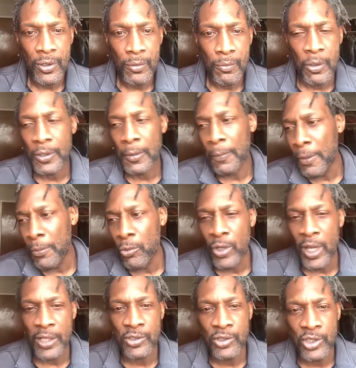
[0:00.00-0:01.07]
But the people
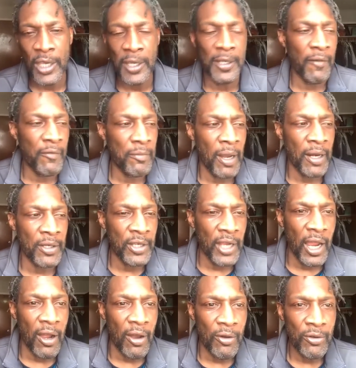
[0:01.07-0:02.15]
that's taking everybody
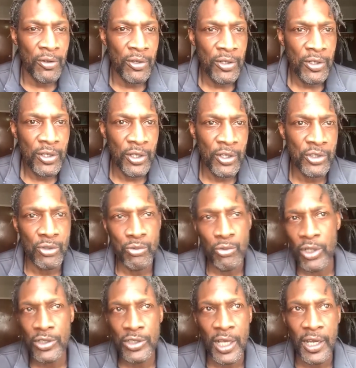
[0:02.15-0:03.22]
down is the
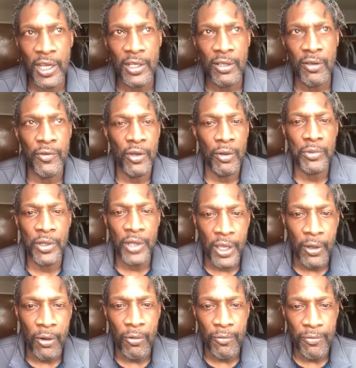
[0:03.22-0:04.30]
ones that ain't living up to
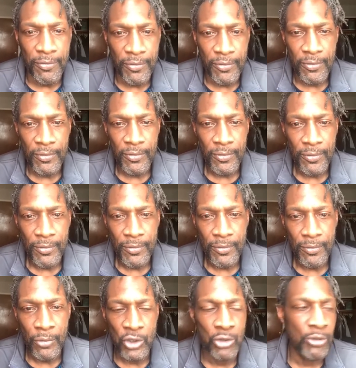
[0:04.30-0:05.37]
their oath.
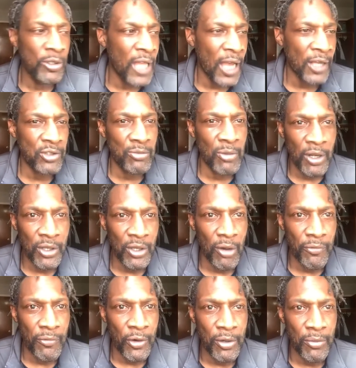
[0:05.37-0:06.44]
But you can lock somebody
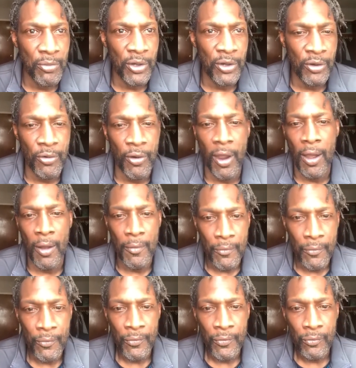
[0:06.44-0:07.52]
up for committing a crime.
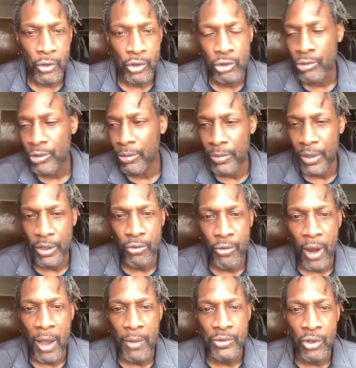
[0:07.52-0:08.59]
But you commit
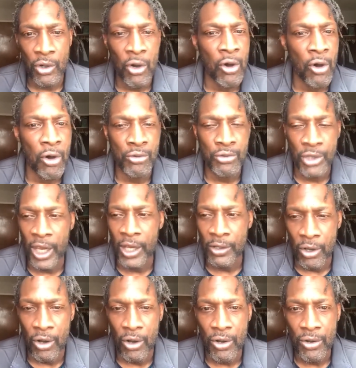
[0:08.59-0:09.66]
crimes all day
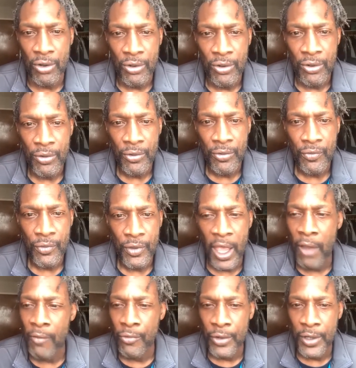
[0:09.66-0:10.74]
long,
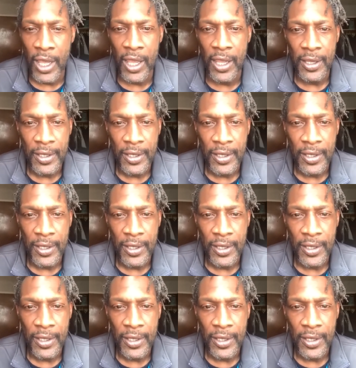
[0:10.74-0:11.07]
every day.